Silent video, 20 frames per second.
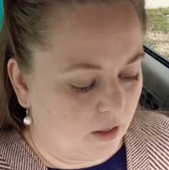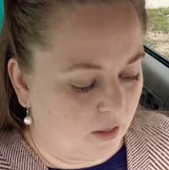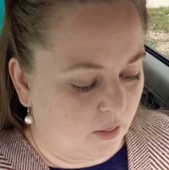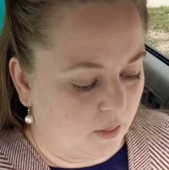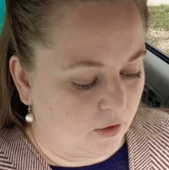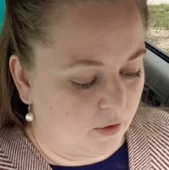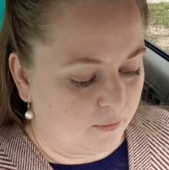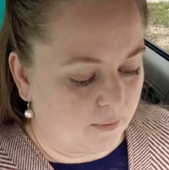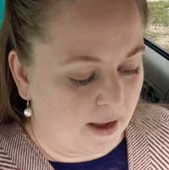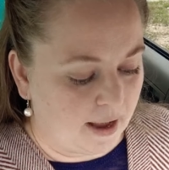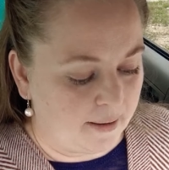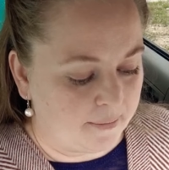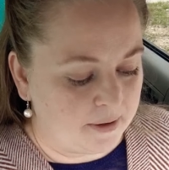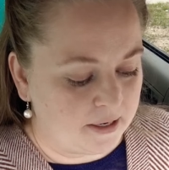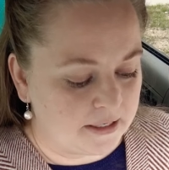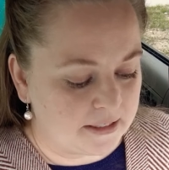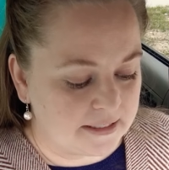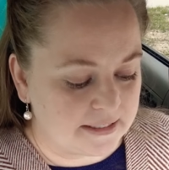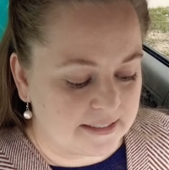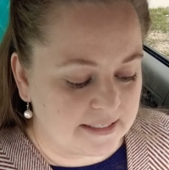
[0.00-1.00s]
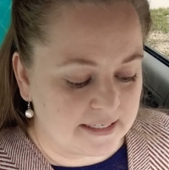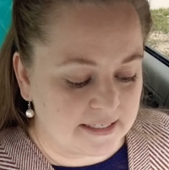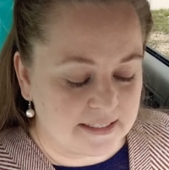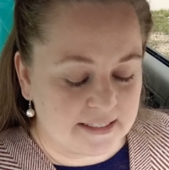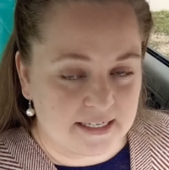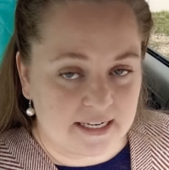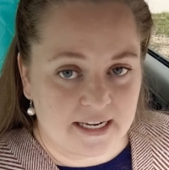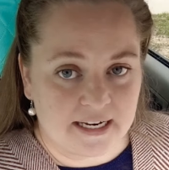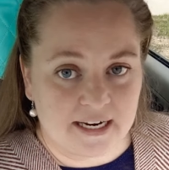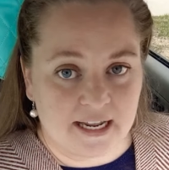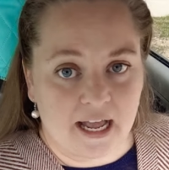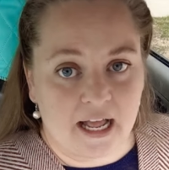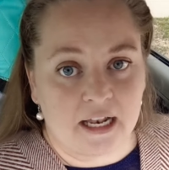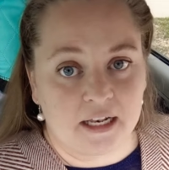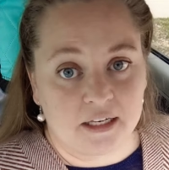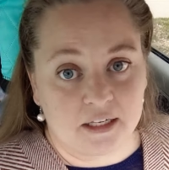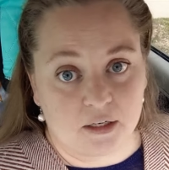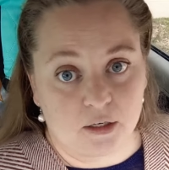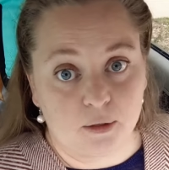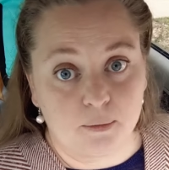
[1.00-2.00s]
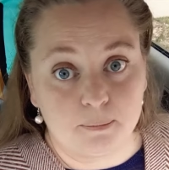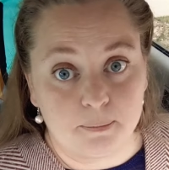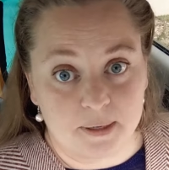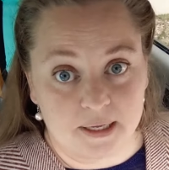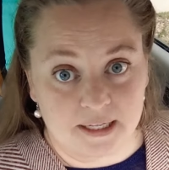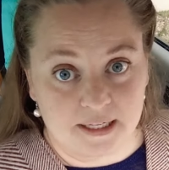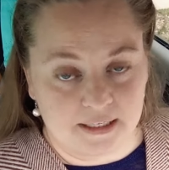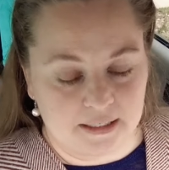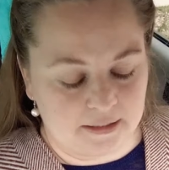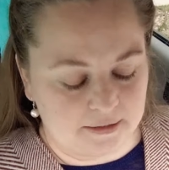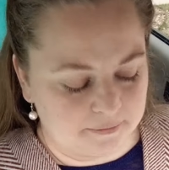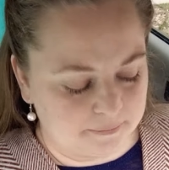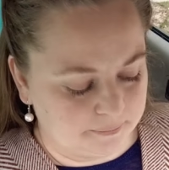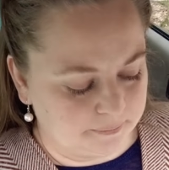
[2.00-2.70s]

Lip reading: The Rabbit Sends in a Little Bill.